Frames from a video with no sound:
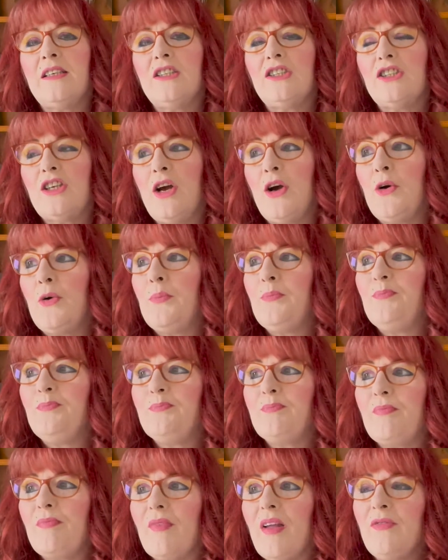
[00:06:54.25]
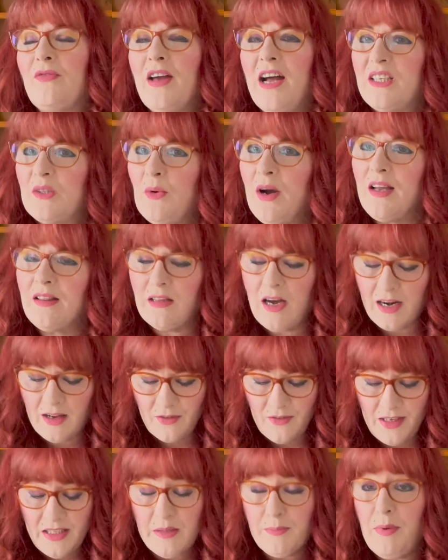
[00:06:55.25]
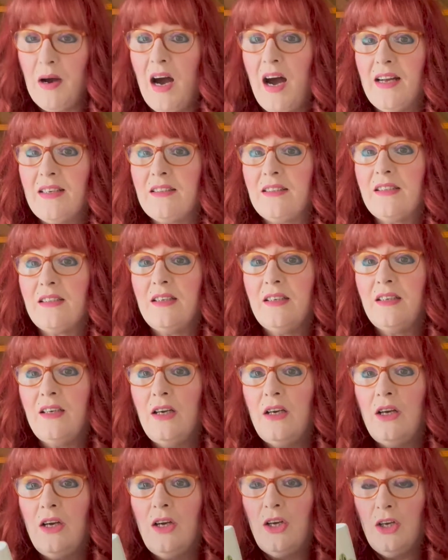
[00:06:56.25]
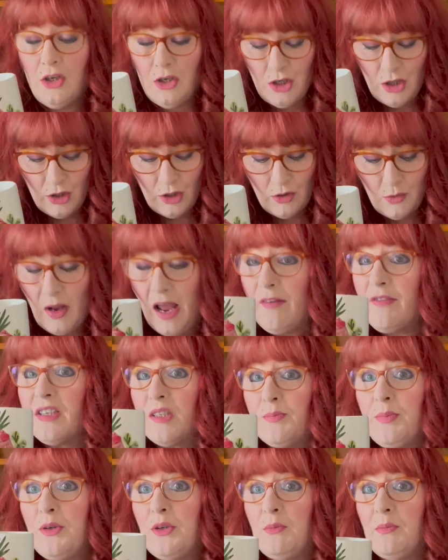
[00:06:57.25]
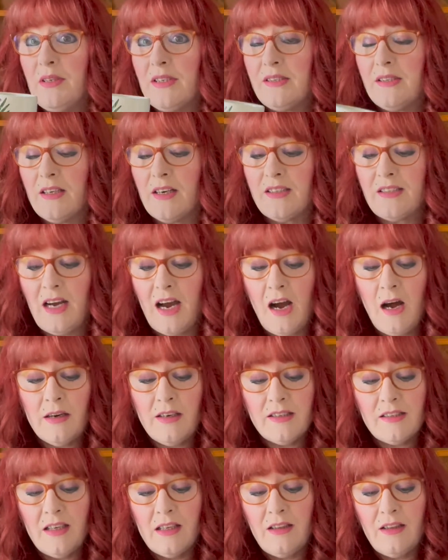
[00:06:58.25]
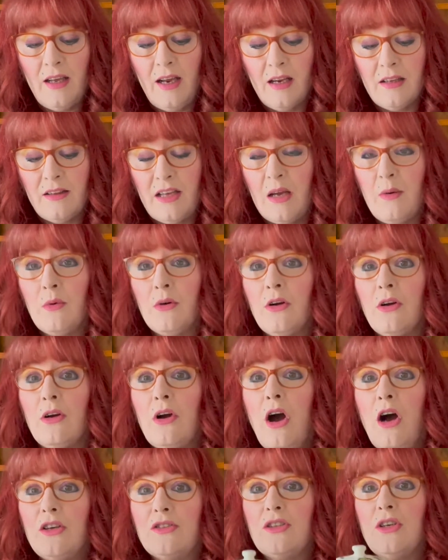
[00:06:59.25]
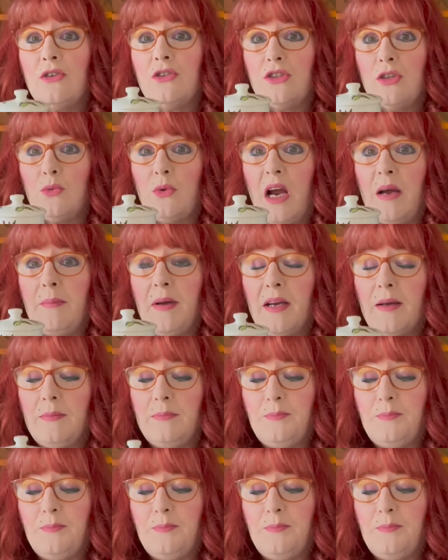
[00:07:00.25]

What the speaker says: So that's why a lot of these pots have a spoon missing, because I honestly think they were also ceramic.